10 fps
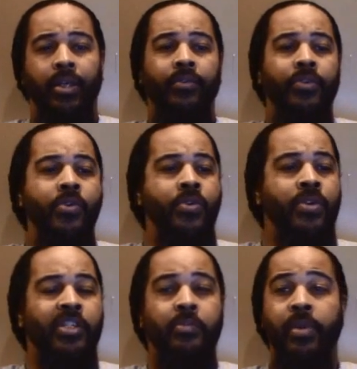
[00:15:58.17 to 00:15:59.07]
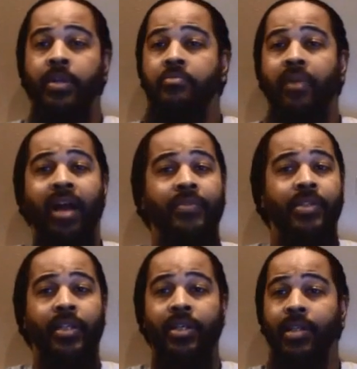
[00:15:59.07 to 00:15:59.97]
if you are spitting
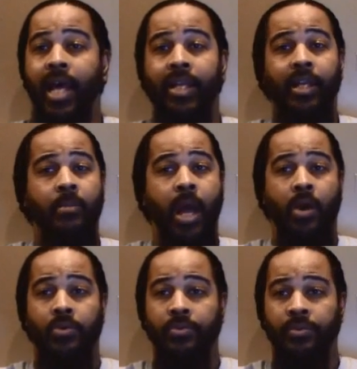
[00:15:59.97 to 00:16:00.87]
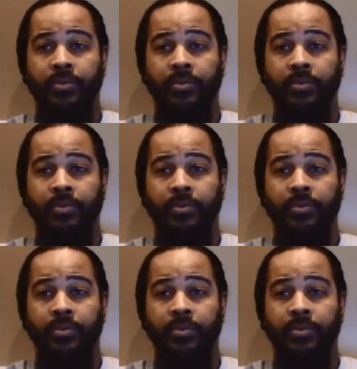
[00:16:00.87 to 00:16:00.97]
prophecies out of your mouth,